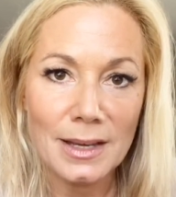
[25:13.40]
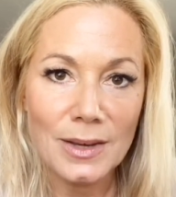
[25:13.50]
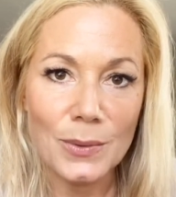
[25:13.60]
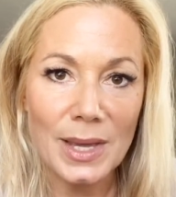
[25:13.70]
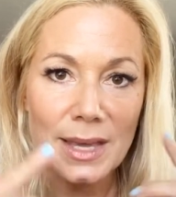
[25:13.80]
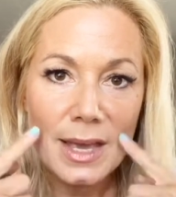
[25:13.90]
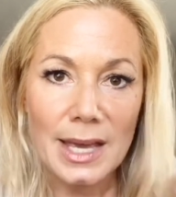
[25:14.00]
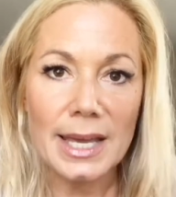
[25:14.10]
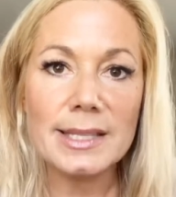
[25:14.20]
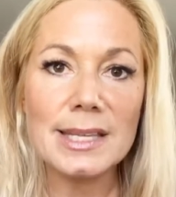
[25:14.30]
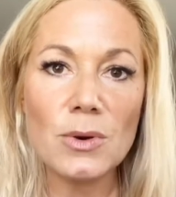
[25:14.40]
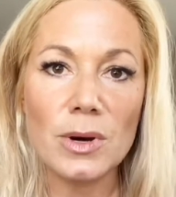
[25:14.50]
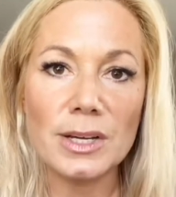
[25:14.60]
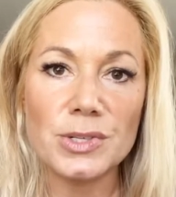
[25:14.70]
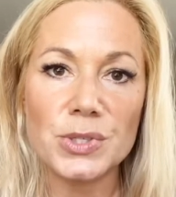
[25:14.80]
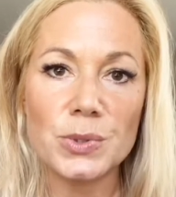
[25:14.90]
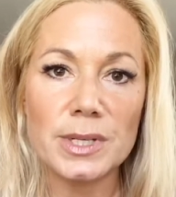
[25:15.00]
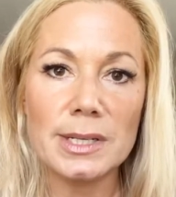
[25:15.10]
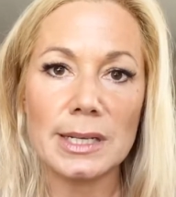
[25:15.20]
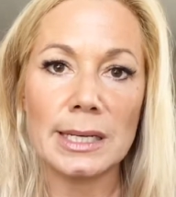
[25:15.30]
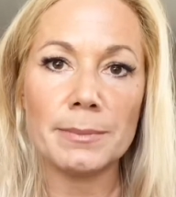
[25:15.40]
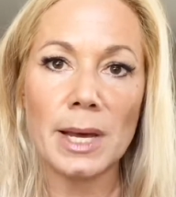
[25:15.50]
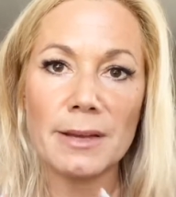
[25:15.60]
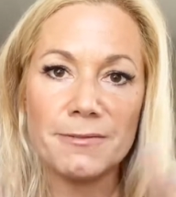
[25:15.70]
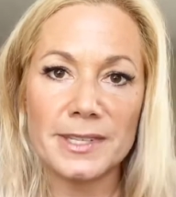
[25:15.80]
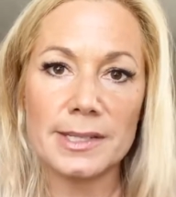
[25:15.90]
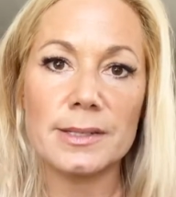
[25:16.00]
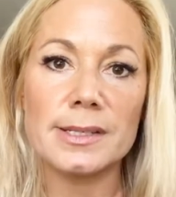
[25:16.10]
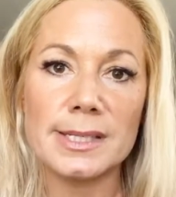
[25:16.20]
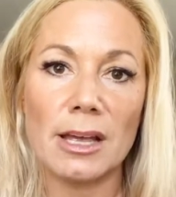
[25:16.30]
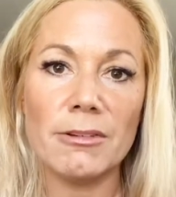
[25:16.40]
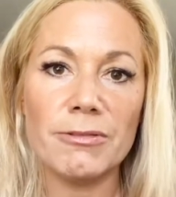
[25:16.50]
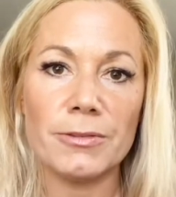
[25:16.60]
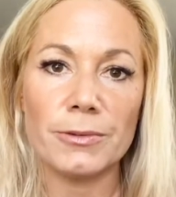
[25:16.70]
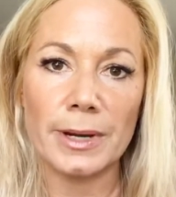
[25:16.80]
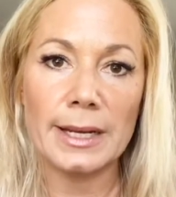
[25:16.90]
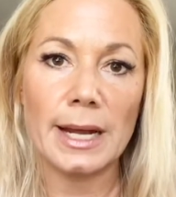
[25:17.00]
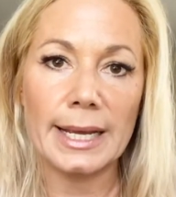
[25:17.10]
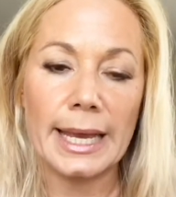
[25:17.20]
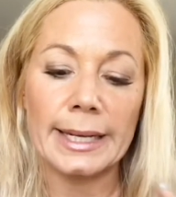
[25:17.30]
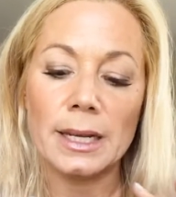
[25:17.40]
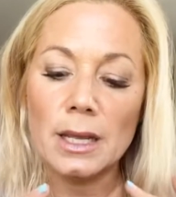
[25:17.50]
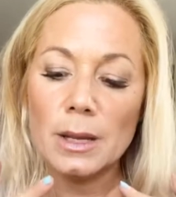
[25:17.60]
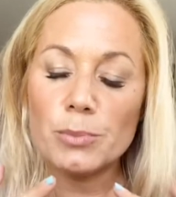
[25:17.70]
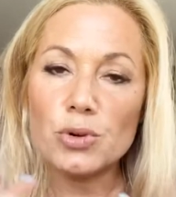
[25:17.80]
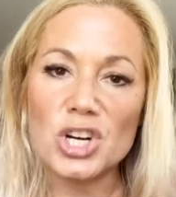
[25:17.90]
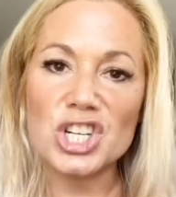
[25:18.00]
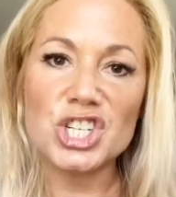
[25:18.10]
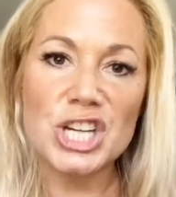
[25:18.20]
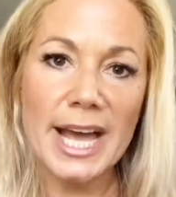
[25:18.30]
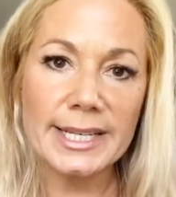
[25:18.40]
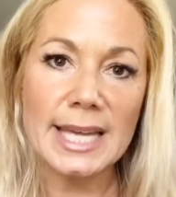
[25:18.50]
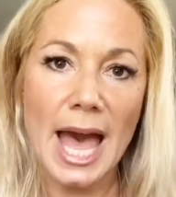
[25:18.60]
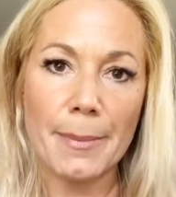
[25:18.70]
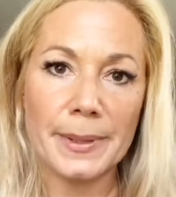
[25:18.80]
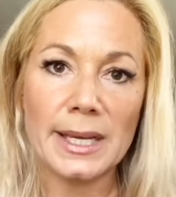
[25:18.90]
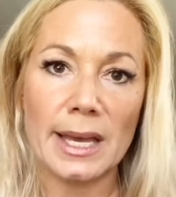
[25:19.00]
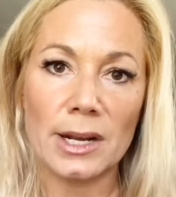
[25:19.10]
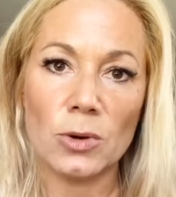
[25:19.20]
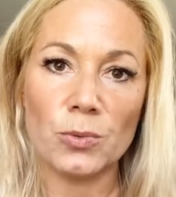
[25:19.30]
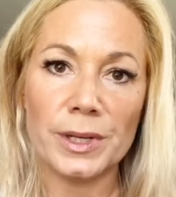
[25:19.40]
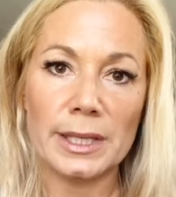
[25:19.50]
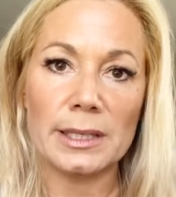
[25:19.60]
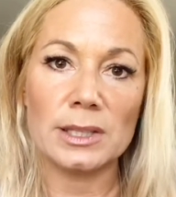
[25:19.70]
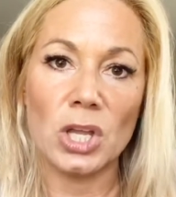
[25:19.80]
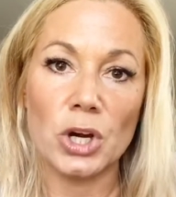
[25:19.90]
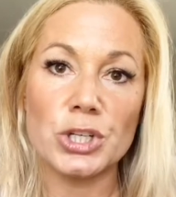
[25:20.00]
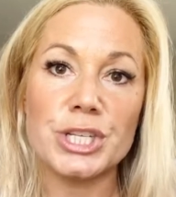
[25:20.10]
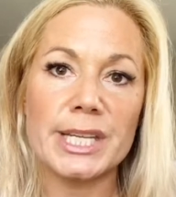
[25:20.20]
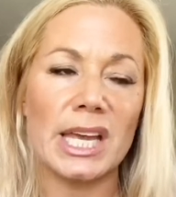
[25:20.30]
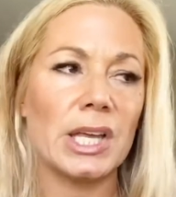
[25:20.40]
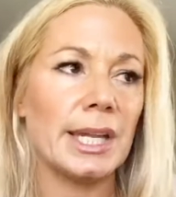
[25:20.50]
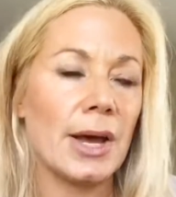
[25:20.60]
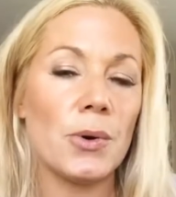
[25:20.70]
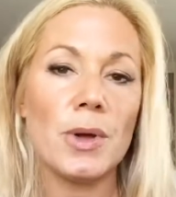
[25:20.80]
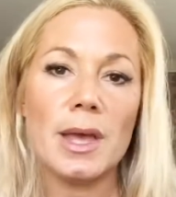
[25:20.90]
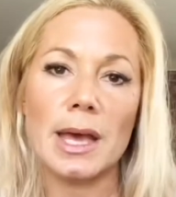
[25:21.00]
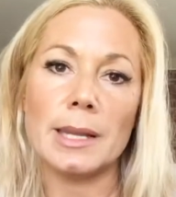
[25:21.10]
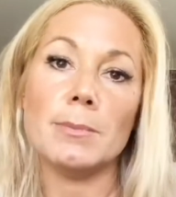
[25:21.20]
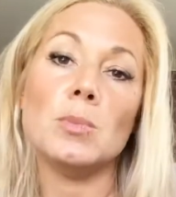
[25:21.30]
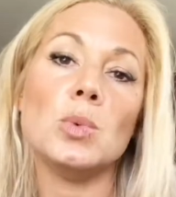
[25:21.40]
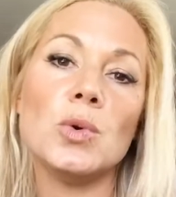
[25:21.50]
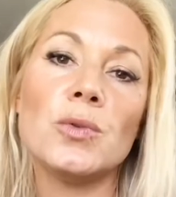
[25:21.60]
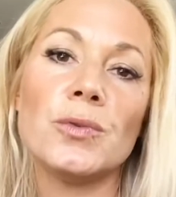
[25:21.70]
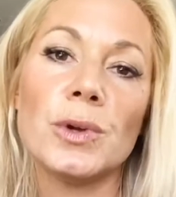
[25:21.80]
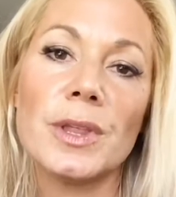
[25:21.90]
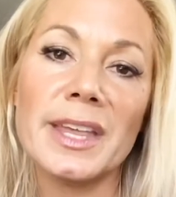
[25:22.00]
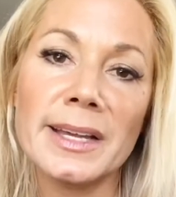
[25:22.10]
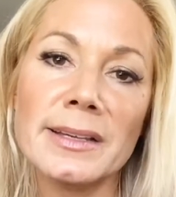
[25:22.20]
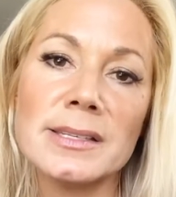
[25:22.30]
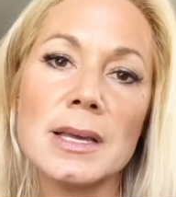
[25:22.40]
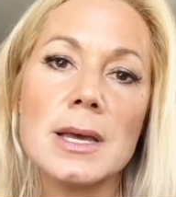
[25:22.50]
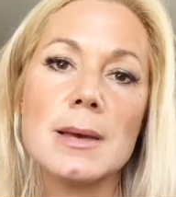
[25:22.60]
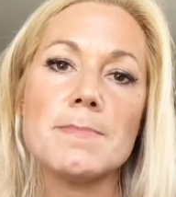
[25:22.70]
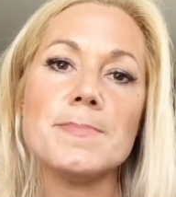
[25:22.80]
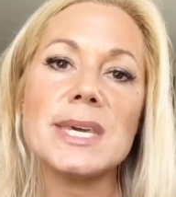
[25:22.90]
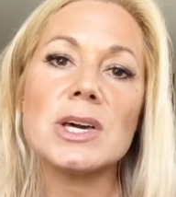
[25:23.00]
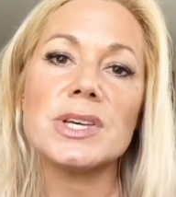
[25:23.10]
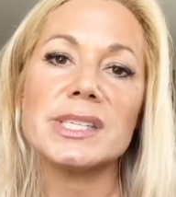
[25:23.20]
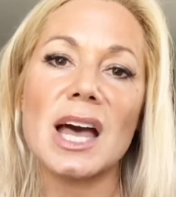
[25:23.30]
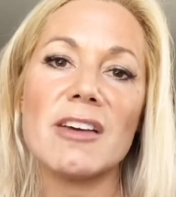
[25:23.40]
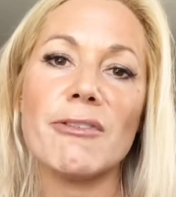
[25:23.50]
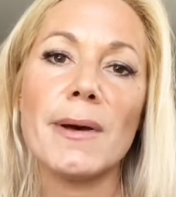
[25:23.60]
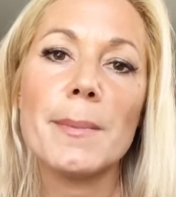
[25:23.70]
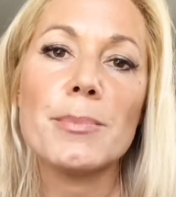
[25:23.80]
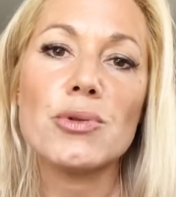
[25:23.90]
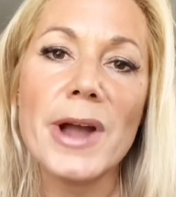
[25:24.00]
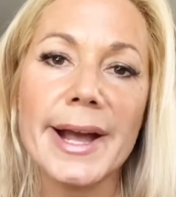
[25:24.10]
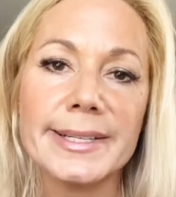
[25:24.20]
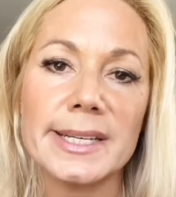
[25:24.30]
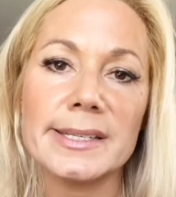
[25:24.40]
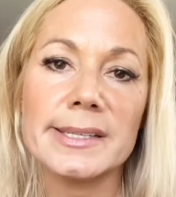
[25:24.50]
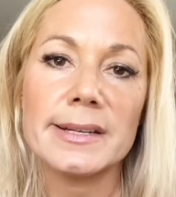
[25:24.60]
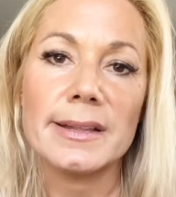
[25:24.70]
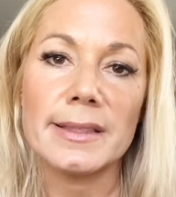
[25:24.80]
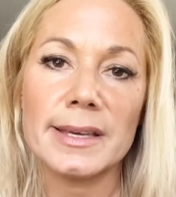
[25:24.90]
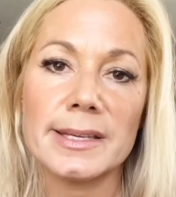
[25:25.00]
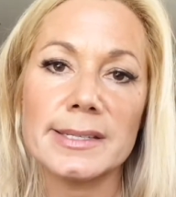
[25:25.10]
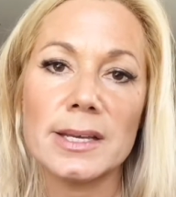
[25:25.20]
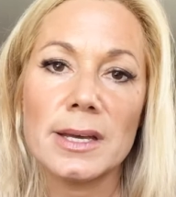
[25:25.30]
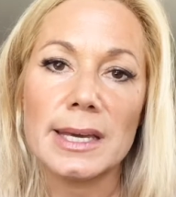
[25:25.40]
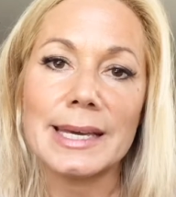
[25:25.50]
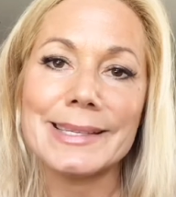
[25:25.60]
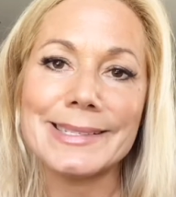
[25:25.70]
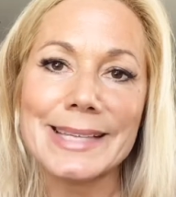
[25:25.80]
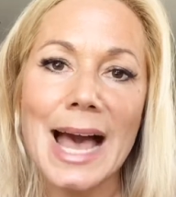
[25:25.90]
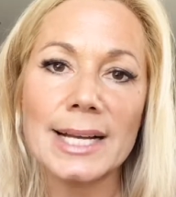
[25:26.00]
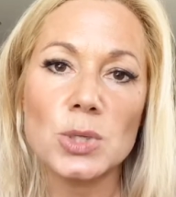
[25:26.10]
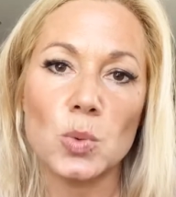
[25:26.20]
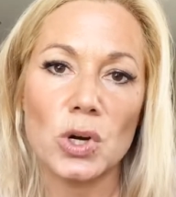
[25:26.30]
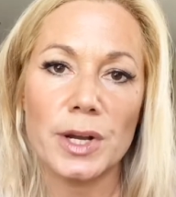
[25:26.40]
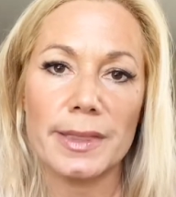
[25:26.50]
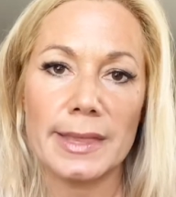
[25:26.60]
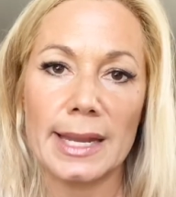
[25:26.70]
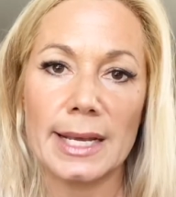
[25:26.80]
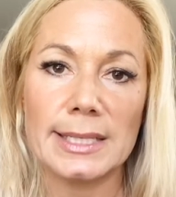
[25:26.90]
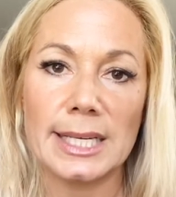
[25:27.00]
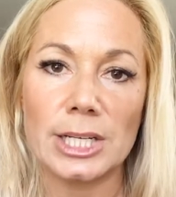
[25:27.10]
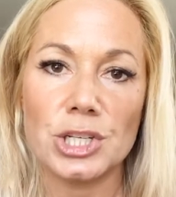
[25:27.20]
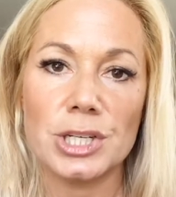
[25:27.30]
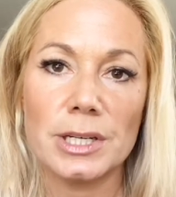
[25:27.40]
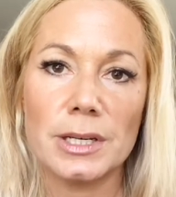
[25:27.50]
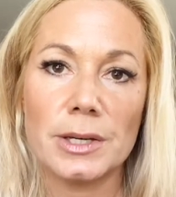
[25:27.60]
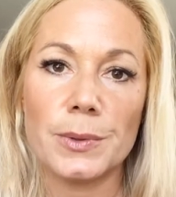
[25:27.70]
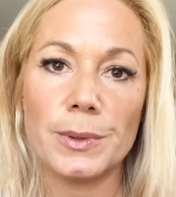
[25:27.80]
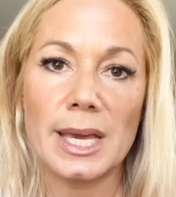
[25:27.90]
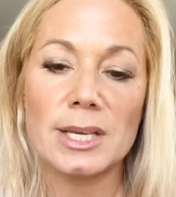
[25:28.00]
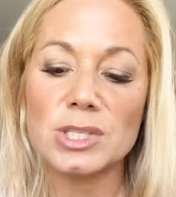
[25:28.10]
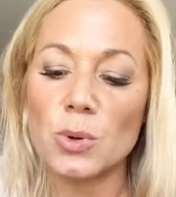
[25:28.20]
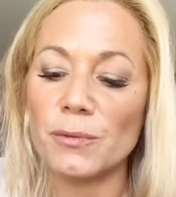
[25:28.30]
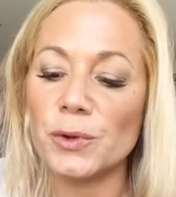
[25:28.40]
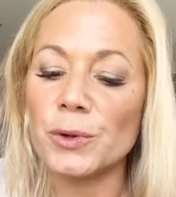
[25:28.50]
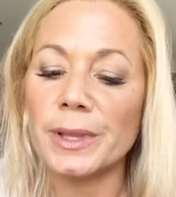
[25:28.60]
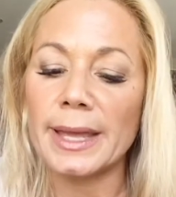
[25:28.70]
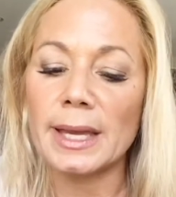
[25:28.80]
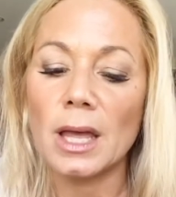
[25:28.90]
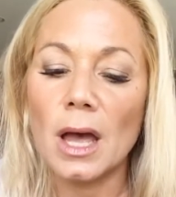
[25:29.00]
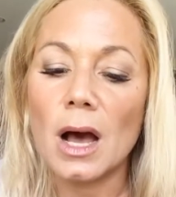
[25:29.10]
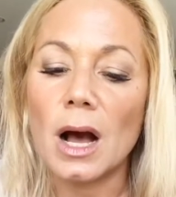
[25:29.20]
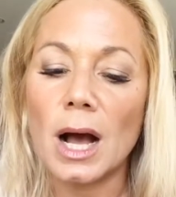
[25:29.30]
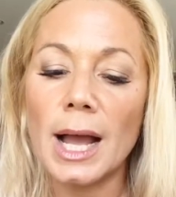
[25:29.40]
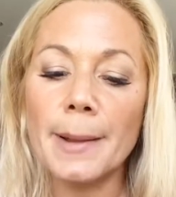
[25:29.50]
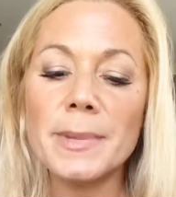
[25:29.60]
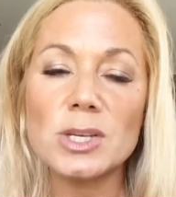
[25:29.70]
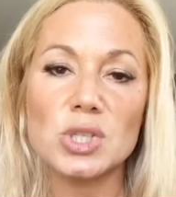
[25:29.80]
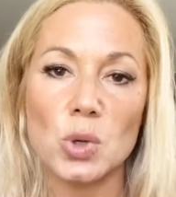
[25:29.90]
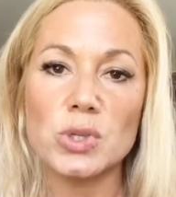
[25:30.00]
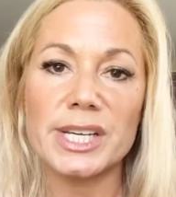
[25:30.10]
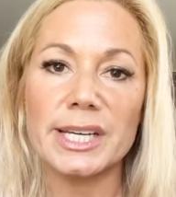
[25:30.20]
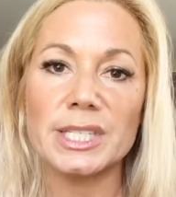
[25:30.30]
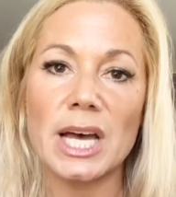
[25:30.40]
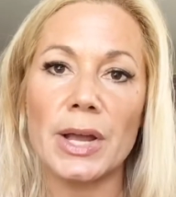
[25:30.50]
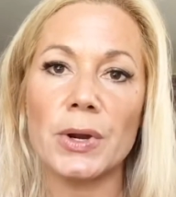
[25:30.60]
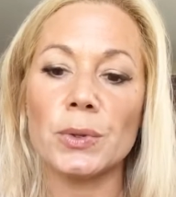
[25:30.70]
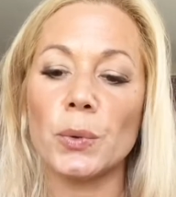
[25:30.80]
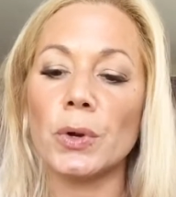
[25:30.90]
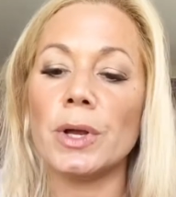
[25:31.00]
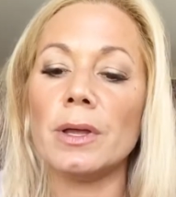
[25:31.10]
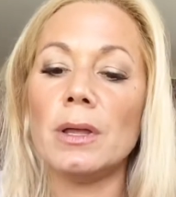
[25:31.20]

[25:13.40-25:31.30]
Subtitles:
okay? It's now exuded in my physical self, right? I can project happy in a really large scale now and move things because I've practiced this exact work that I teach. Okay, so if you're like, I'm so sick and tired, Laura,